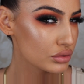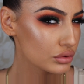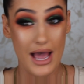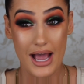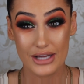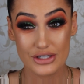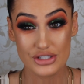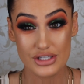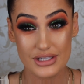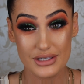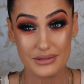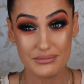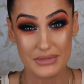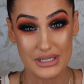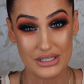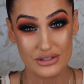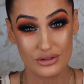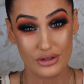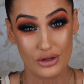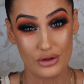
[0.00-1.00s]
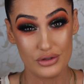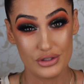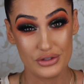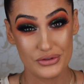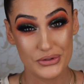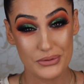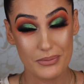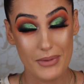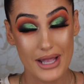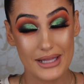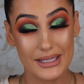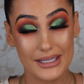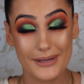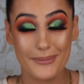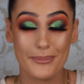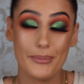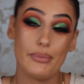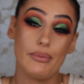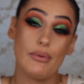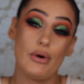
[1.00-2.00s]
I actually didn't mean to go this dramatic,
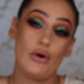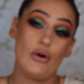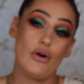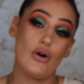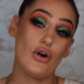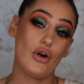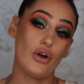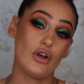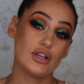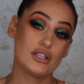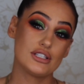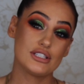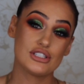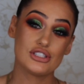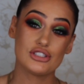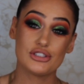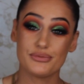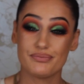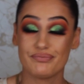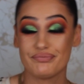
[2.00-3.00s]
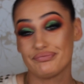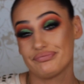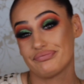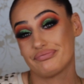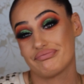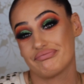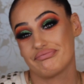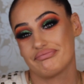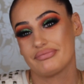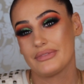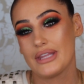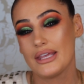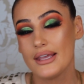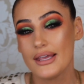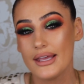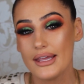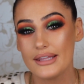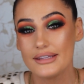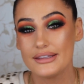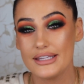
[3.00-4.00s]
but
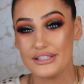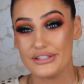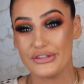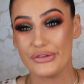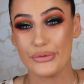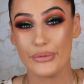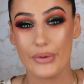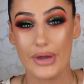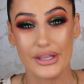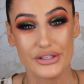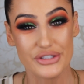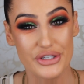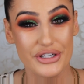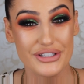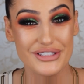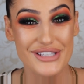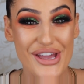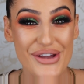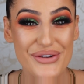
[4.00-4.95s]
this is the way it turned